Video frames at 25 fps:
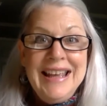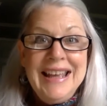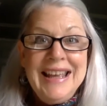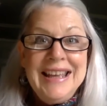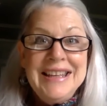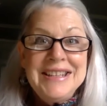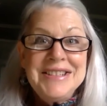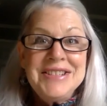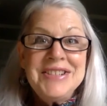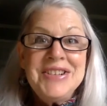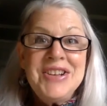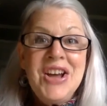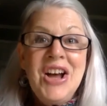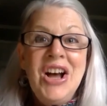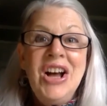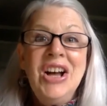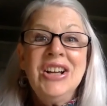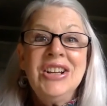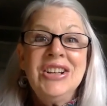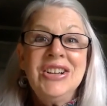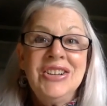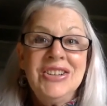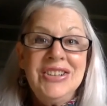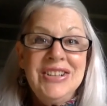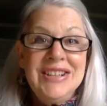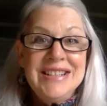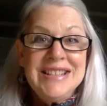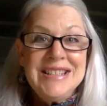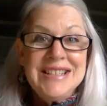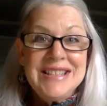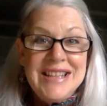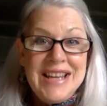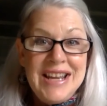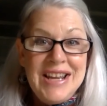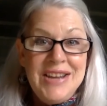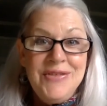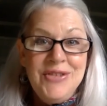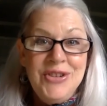It's not going to
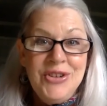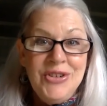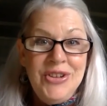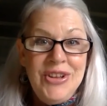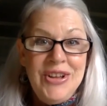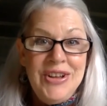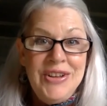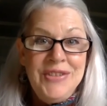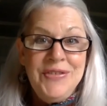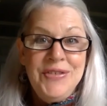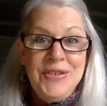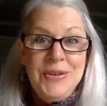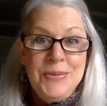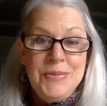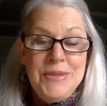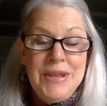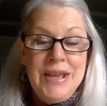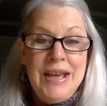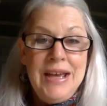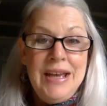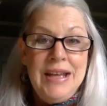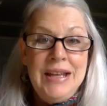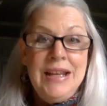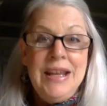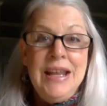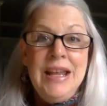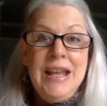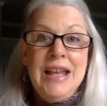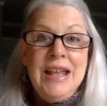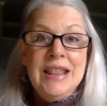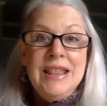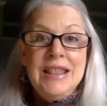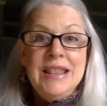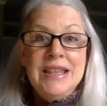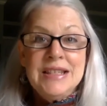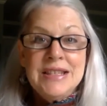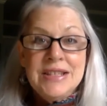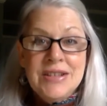save your life from that.
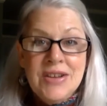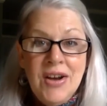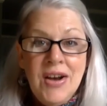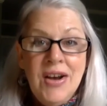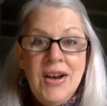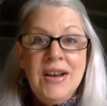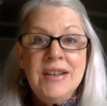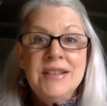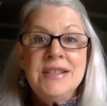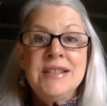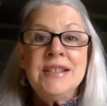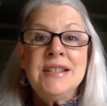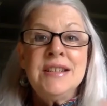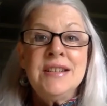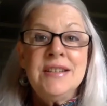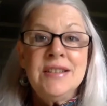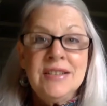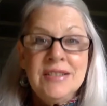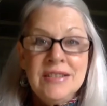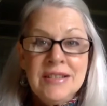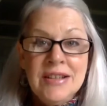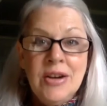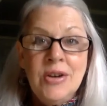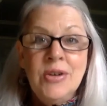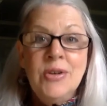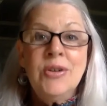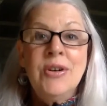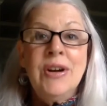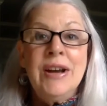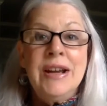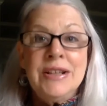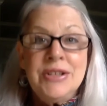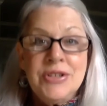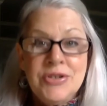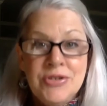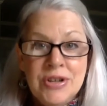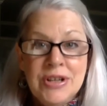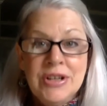This constant
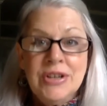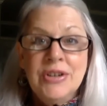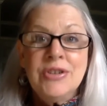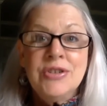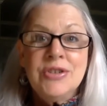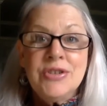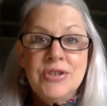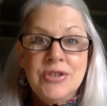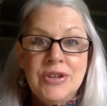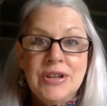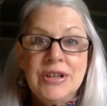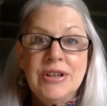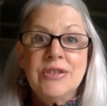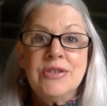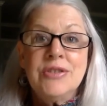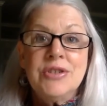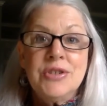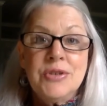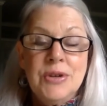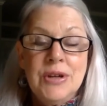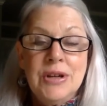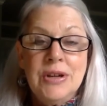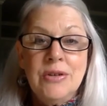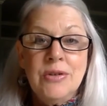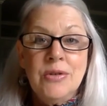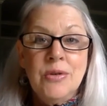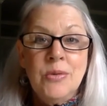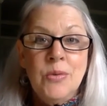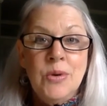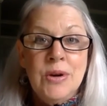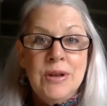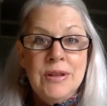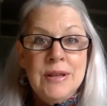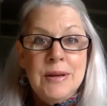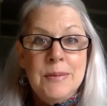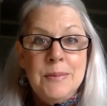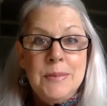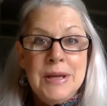low-grade trigger, the
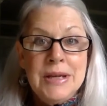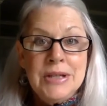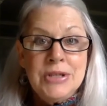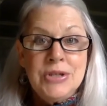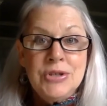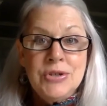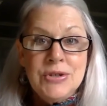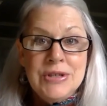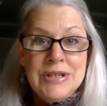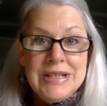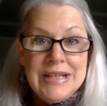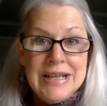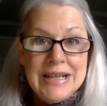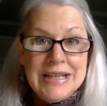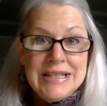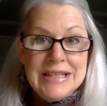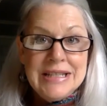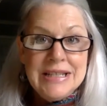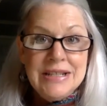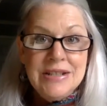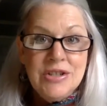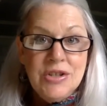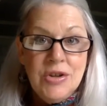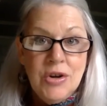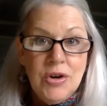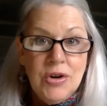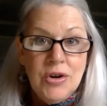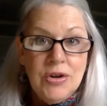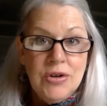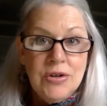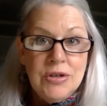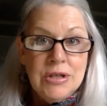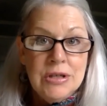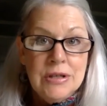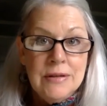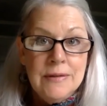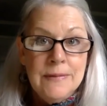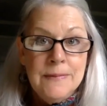one that makes your intestines
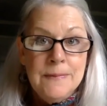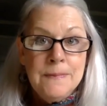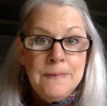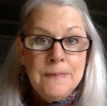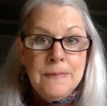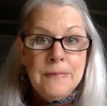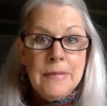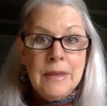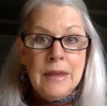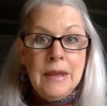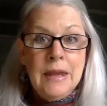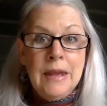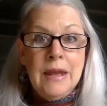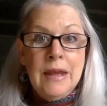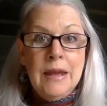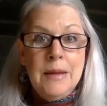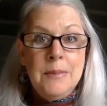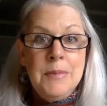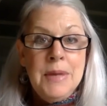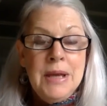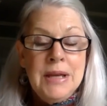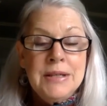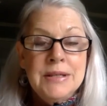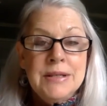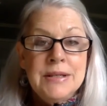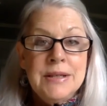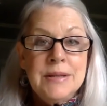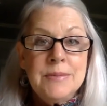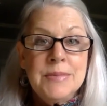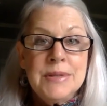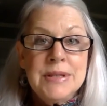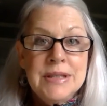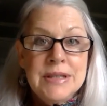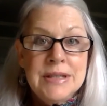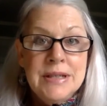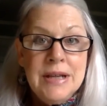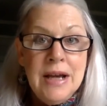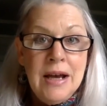hurt, makes them
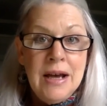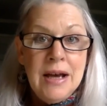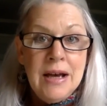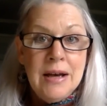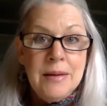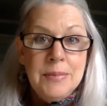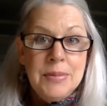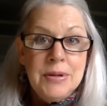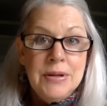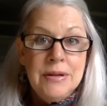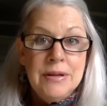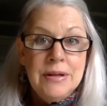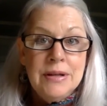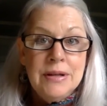stop,